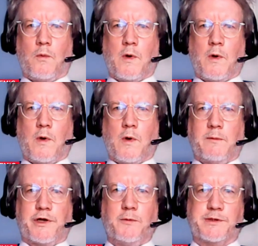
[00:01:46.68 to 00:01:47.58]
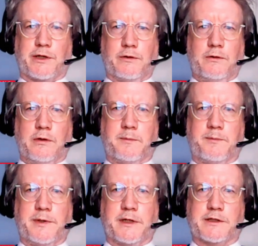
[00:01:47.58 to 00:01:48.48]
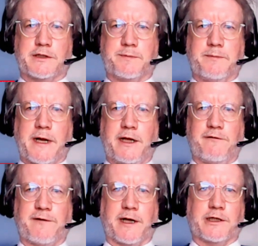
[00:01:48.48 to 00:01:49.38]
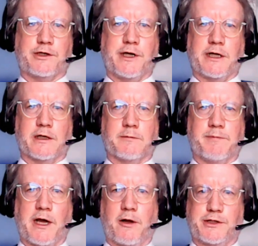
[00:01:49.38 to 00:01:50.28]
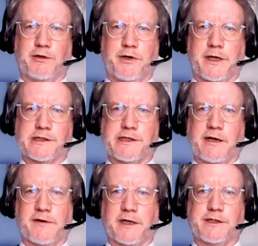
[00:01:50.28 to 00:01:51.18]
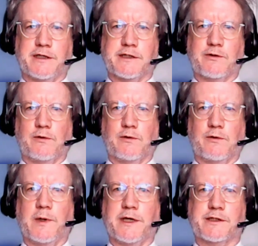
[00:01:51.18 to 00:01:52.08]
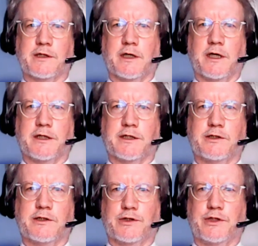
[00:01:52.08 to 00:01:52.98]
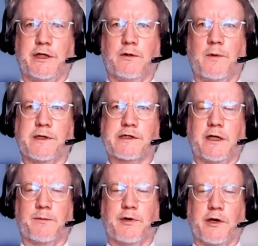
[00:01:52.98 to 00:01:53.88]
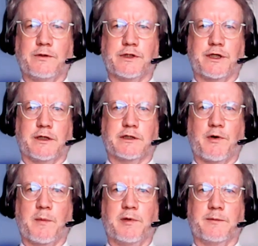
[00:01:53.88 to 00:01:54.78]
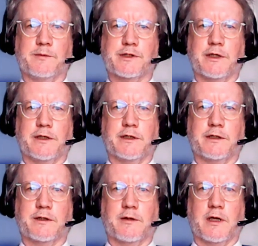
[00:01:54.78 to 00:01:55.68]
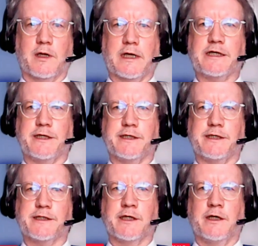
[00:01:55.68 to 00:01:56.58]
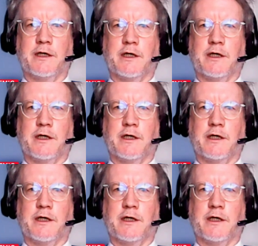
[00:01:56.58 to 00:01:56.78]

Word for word: One would hope so, but manufacturing biological products like vaccines is always uh, dodgy, always prone to, to problems and glitches.